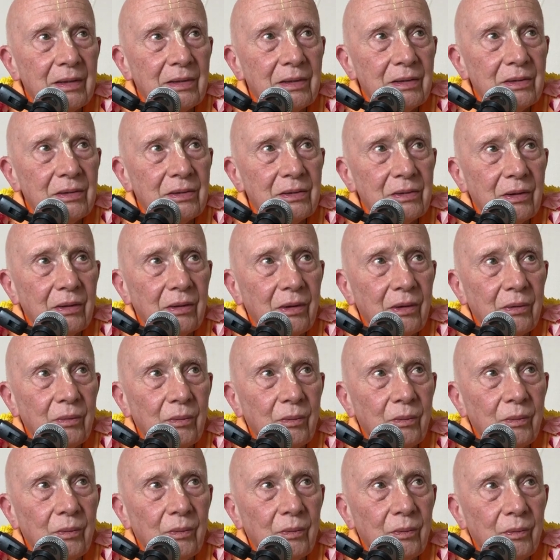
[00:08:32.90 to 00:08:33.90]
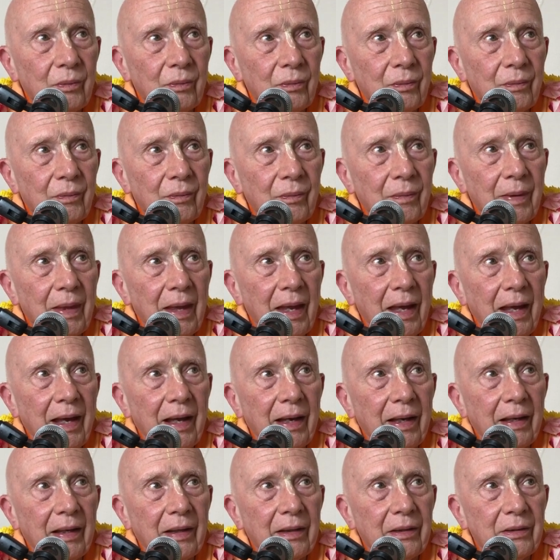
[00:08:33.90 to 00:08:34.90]
So
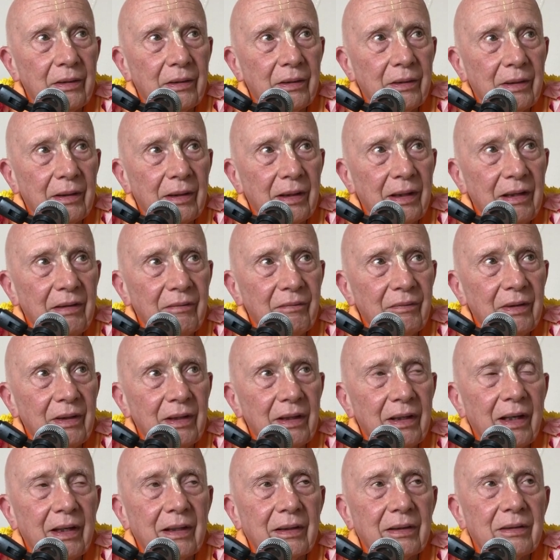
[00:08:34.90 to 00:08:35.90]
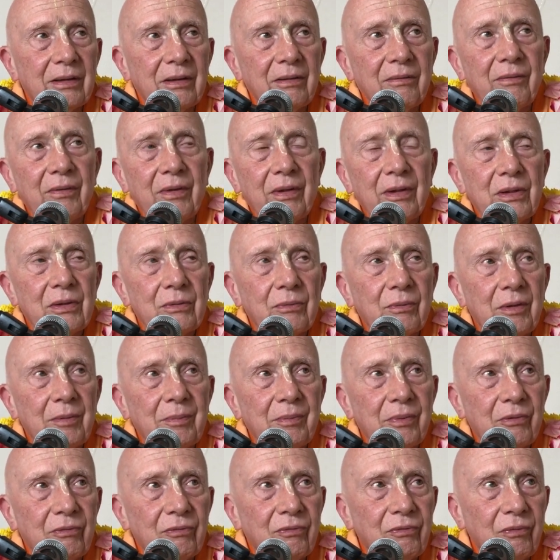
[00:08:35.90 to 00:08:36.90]
and even the activities we
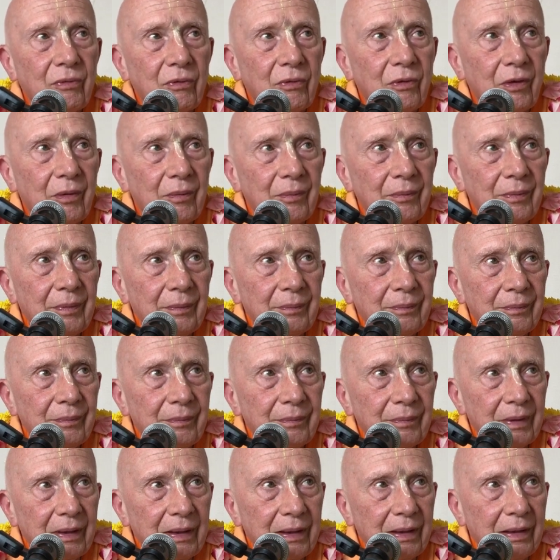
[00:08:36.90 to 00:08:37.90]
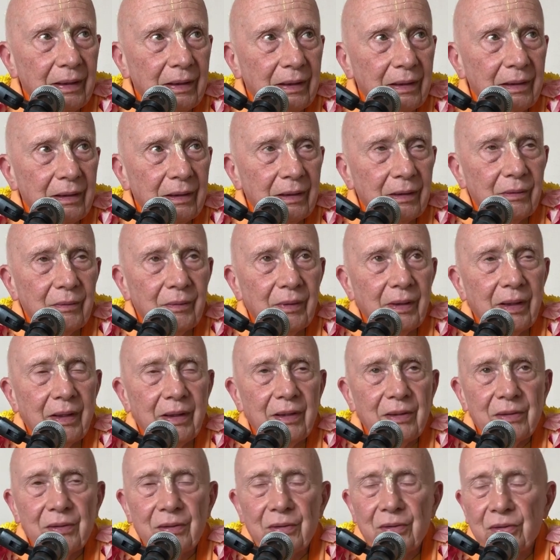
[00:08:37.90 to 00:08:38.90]
perform in the
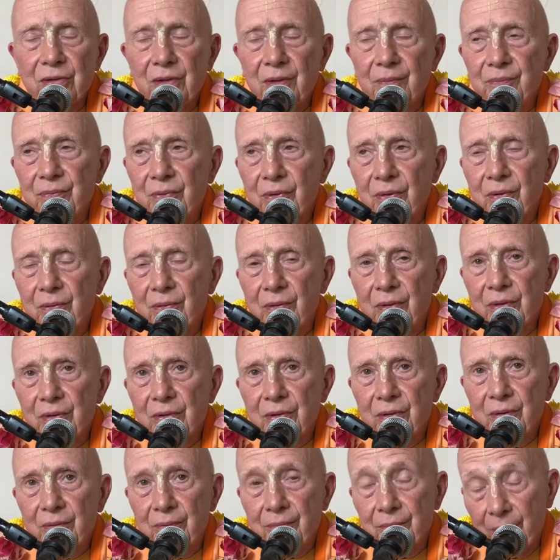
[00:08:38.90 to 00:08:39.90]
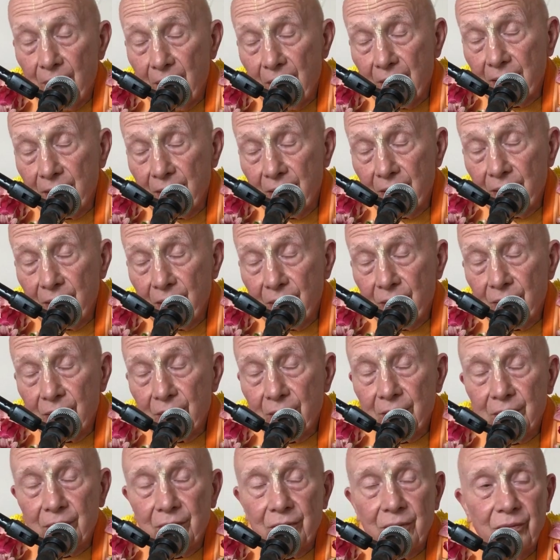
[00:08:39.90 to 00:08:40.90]
relationship to Krishna, bhakti
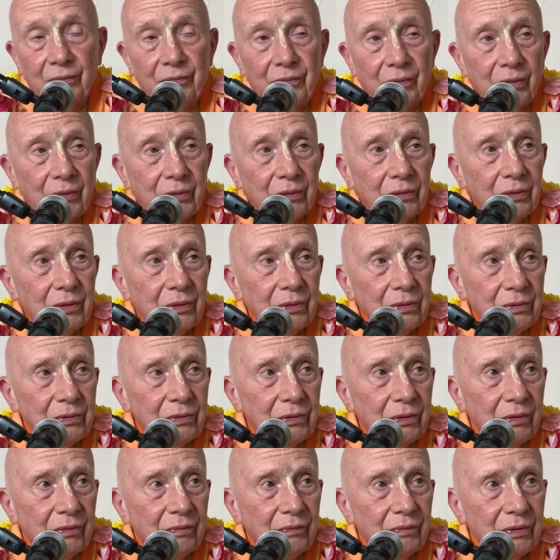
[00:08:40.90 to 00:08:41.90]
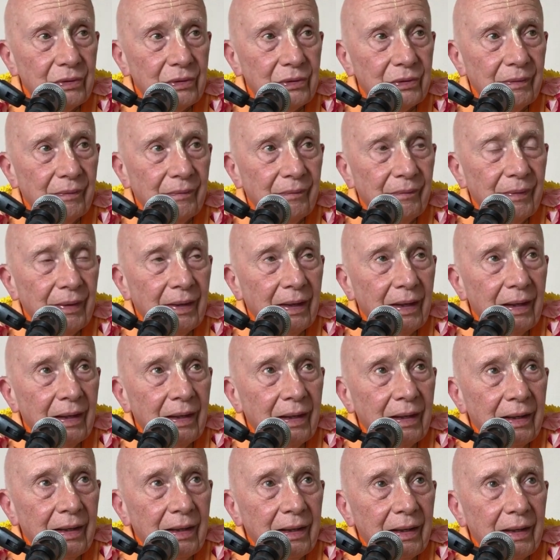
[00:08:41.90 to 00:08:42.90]
yoga or devotional service,
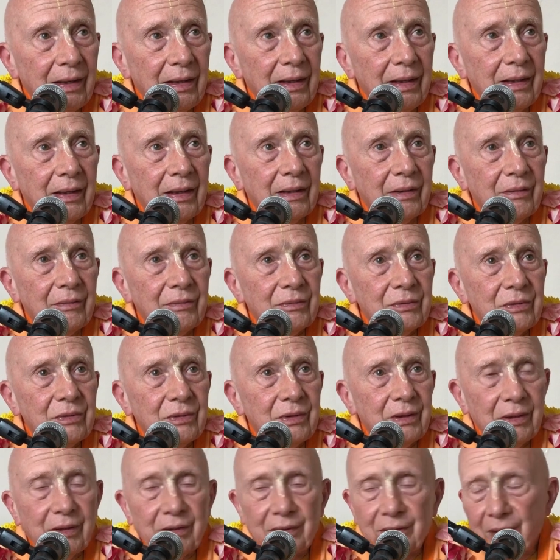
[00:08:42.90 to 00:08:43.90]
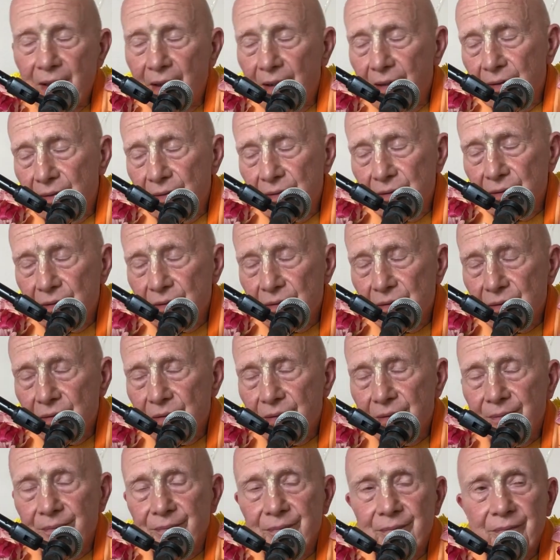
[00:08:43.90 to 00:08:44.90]
he gives the intelligence,